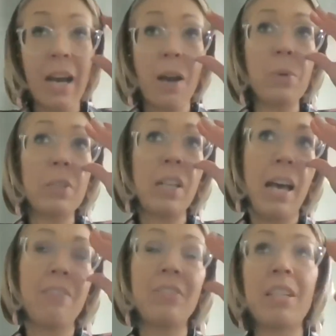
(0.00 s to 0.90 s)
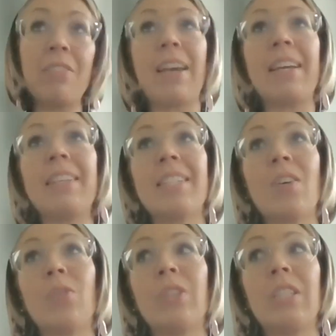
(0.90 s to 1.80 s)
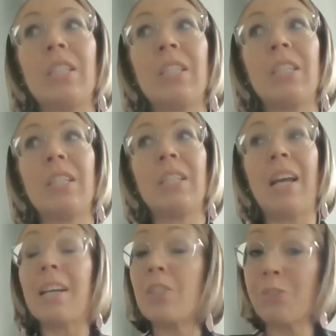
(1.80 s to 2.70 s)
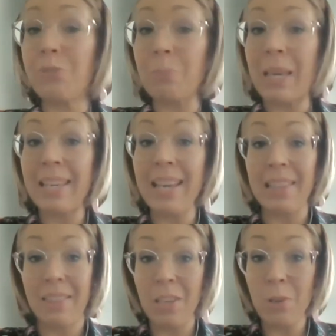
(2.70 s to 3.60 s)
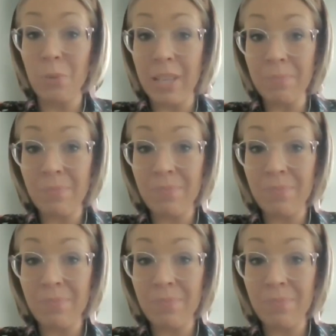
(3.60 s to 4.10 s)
I will have an event on the 9th of May at Theory